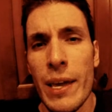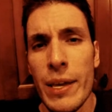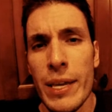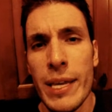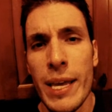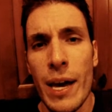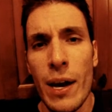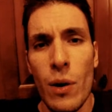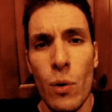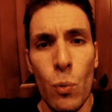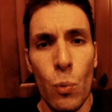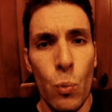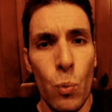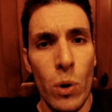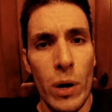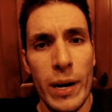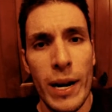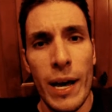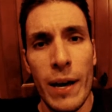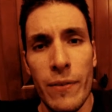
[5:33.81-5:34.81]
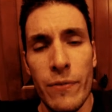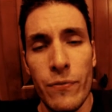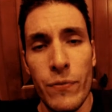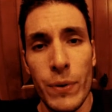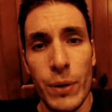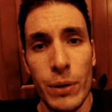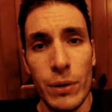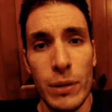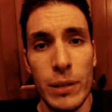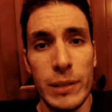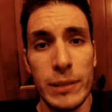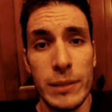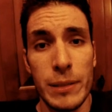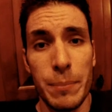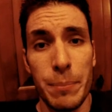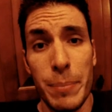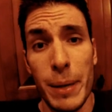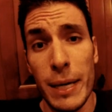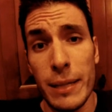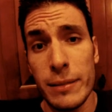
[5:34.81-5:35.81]
yet what I feel is the
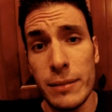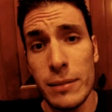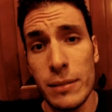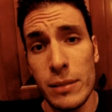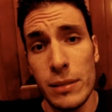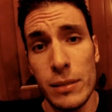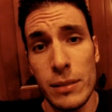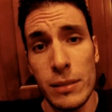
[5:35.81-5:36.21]
best